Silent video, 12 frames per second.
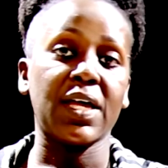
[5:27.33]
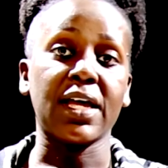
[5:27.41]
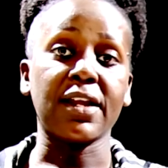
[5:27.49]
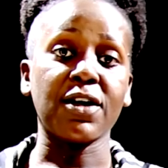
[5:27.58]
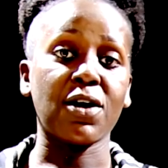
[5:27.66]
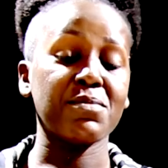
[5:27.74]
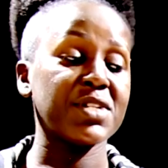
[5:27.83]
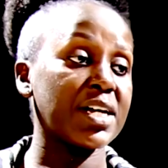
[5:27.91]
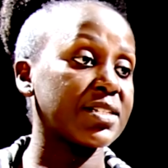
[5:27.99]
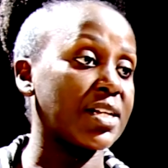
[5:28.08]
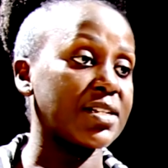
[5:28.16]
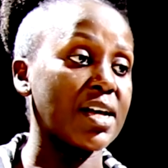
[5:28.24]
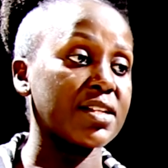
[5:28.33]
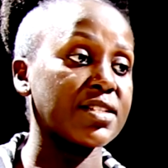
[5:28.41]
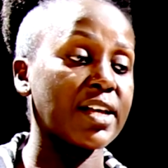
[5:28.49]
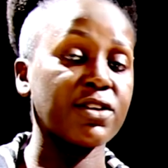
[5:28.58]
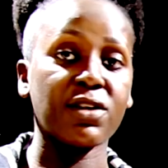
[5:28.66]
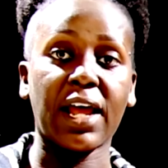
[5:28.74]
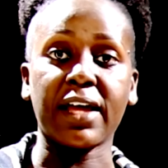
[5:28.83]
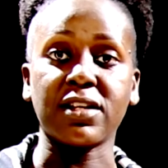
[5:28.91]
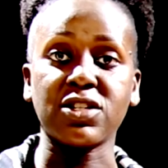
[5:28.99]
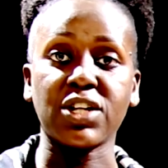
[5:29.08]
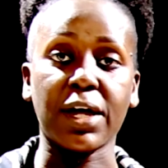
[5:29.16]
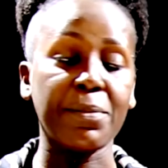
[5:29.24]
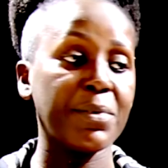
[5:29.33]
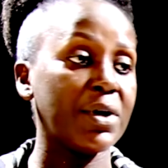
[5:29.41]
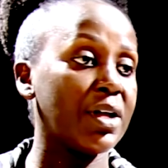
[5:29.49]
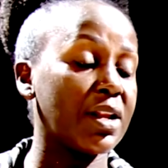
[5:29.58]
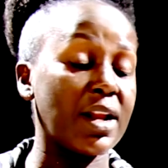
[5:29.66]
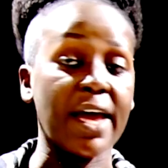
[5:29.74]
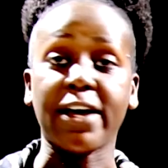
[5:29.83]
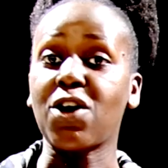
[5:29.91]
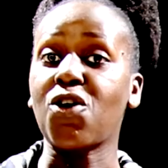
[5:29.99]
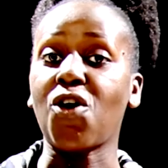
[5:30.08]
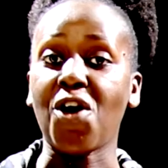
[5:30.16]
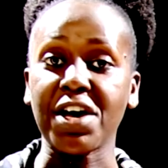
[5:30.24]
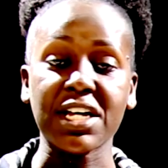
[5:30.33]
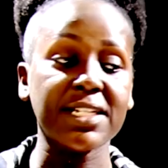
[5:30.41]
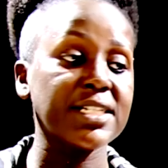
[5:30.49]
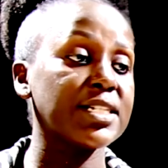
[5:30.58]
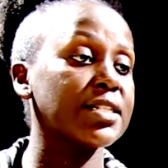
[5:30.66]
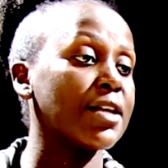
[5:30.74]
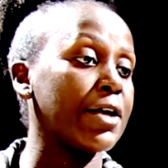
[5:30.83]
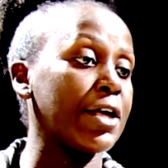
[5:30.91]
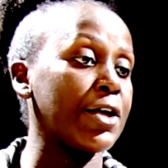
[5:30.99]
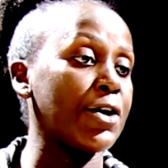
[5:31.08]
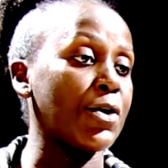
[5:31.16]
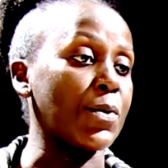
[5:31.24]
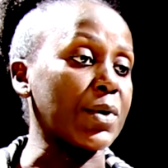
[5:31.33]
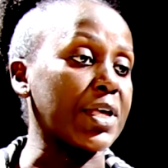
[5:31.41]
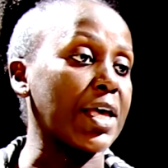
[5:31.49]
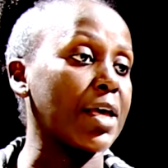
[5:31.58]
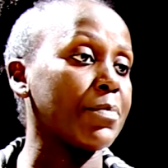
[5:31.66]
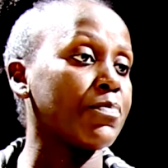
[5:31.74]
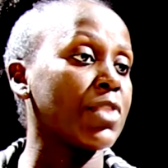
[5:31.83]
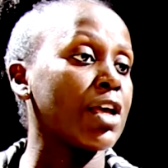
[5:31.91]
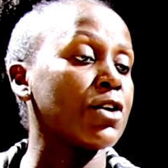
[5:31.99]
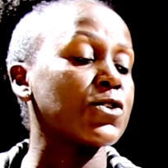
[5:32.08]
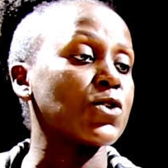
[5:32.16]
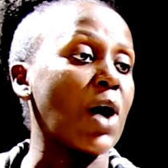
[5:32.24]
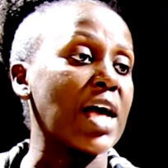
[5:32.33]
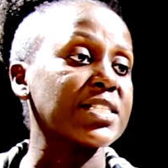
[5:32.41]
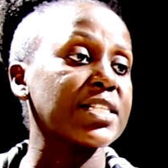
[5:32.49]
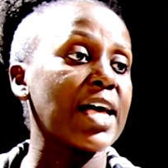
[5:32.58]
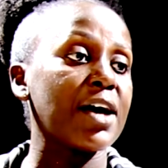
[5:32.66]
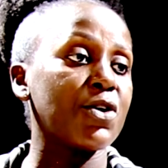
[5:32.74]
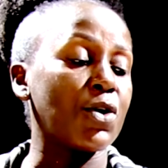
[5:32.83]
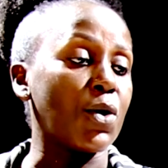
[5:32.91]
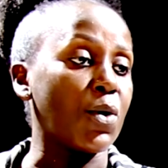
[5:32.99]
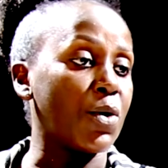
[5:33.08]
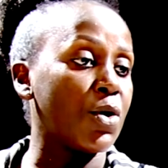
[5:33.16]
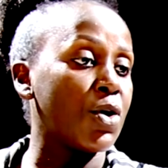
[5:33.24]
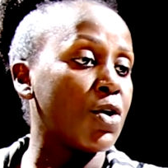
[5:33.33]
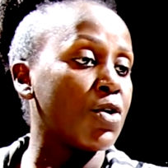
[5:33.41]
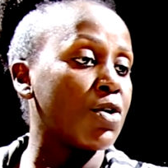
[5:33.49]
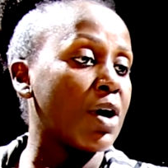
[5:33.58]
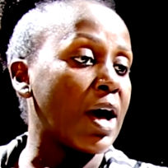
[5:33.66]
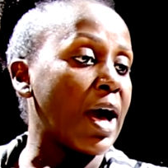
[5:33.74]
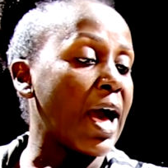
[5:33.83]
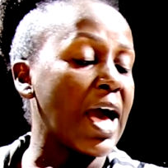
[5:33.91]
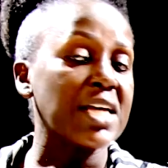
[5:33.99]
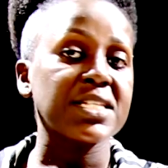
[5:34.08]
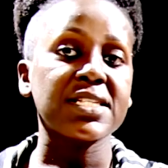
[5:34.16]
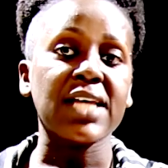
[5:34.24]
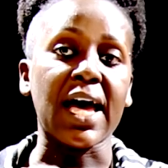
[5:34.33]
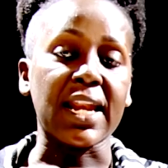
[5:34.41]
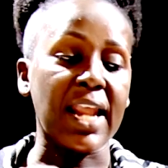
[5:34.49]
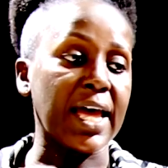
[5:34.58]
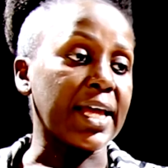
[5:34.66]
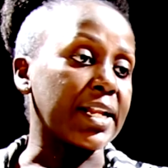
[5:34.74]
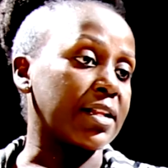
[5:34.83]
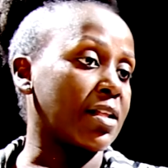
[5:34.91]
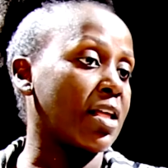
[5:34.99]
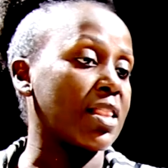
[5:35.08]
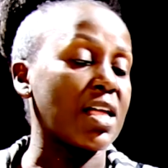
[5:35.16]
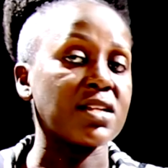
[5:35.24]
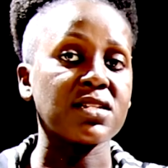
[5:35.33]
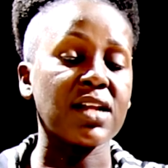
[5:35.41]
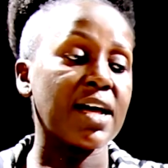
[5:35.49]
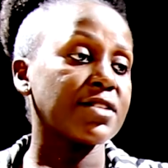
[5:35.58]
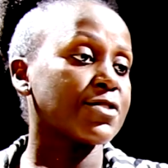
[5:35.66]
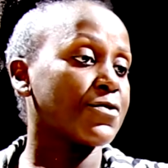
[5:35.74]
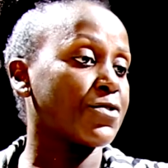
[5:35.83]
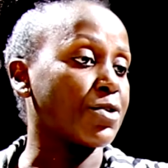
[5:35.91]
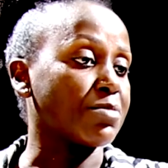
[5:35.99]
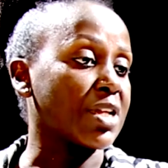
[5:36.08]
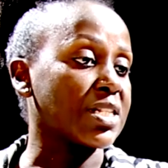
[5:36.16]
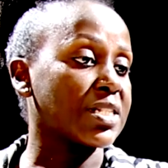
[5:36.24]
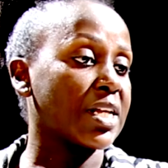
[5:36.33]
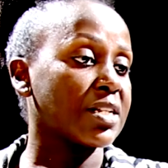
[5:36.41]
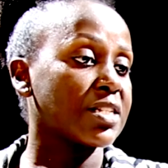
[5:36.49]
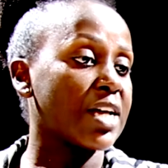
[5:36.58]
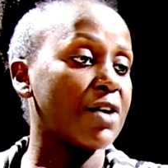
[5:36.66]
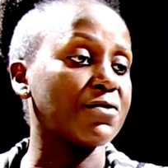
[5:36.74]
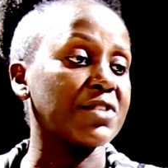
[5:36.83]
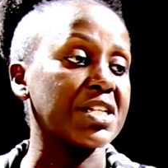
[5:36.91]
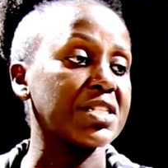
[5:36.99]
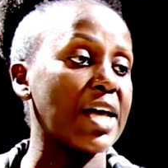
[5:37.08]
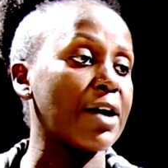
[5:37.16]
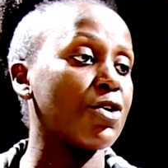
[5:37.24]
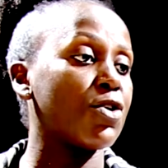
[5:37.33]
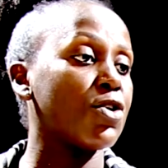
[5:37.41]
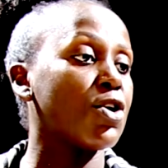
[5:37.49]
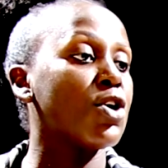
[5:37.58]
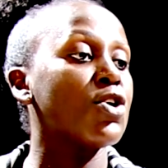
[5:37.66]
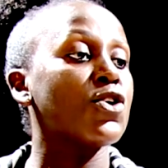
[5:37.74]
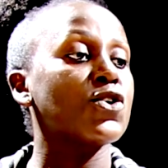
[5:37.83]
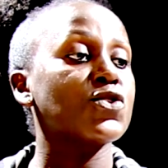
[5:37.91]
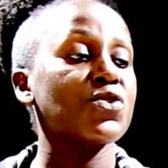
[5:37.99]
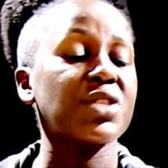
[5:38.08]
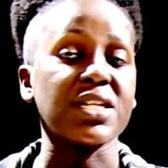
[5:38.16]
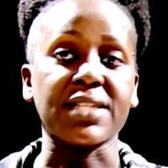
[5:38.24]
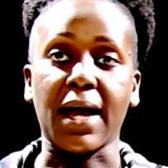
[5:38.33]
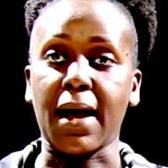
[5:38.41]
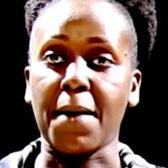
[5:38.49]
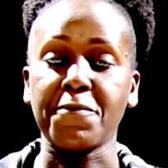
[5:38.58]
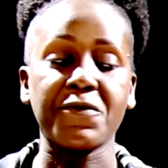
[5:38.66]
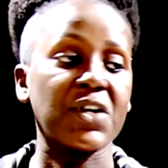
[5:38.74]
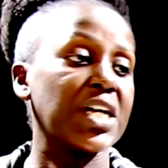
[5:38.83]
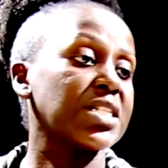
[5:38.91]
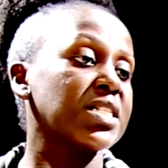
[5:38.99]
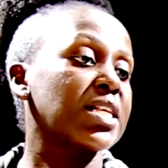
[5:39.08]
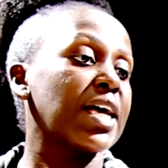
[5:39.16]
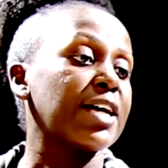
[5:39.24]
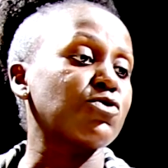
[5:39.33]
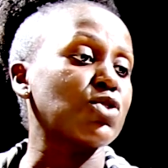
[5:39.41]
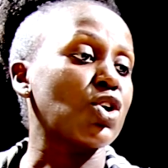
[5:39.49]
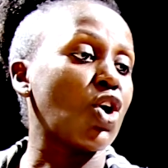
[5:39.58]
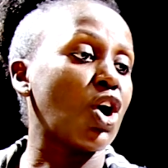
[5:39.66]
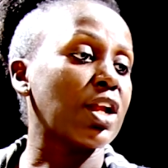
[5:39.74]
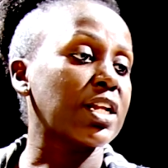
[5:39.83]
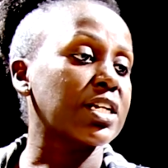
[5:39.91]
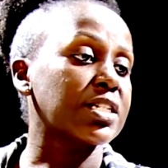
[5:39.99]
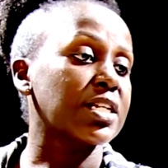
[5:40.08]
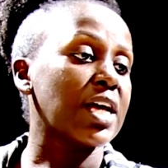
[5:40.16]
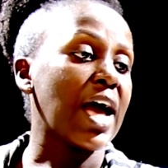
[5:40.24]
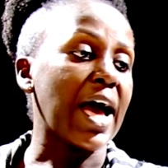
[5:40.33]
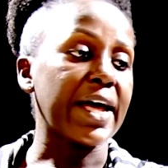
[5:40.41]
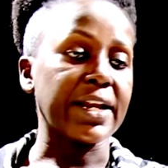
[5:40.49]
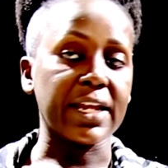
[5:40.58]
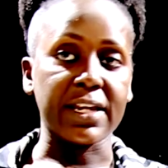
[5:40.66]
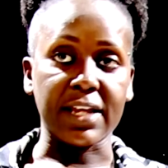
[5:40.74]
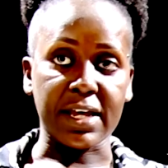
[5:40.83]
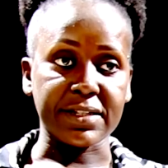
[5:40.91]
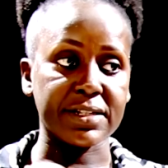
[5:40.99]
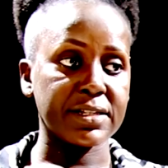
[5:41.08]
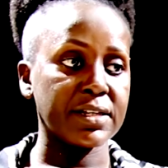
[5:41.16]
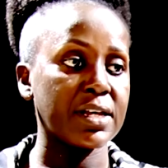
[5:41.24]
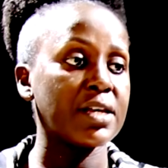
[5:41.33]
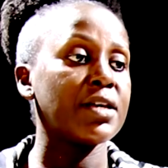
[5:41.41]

Any objects that are circular in shape, like coins? Okay? So a circle has a line that runs from the center of the circle to the circumference, and we call it a radius.